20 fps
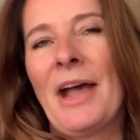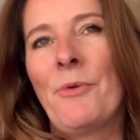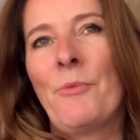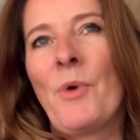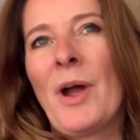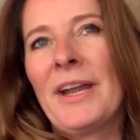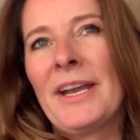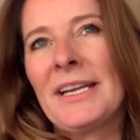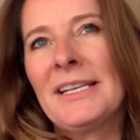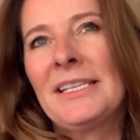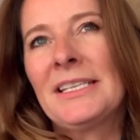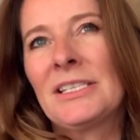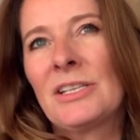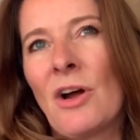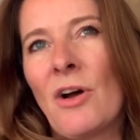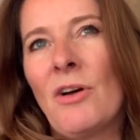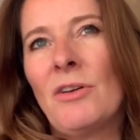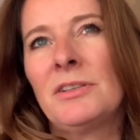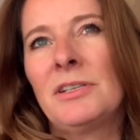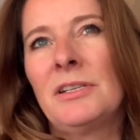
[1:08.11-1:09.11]
When I
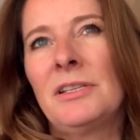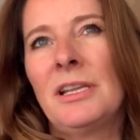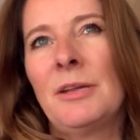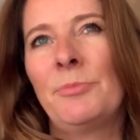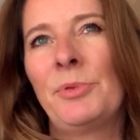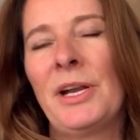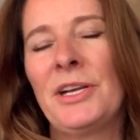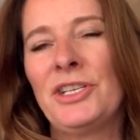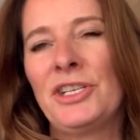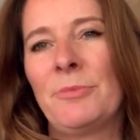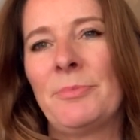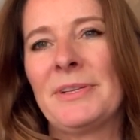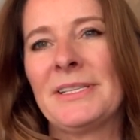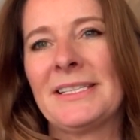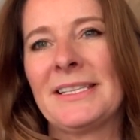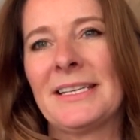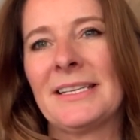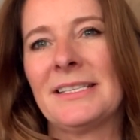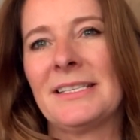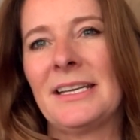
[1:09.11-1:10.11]
started the apprenticeship at
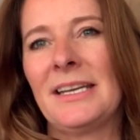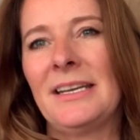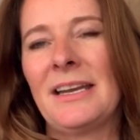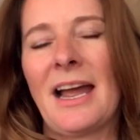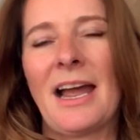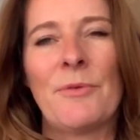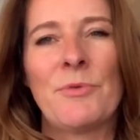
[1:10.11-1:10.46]
16,